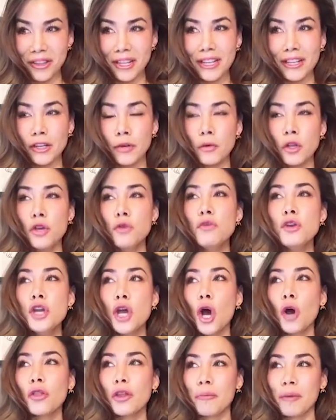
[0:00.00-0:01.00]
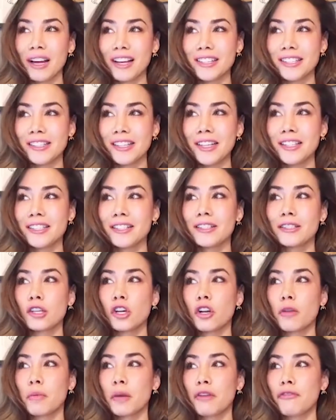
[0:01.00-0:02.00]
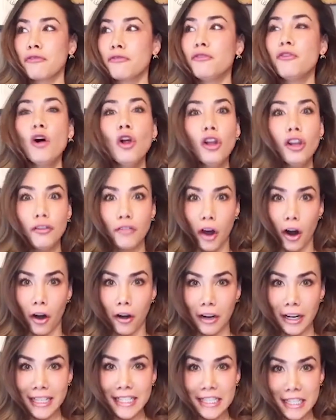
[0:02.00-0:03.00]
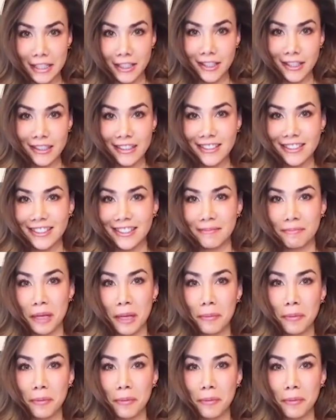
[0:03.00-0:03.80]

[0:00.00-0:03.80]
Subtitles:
You know that Becca's season is going to be full of Ari disses,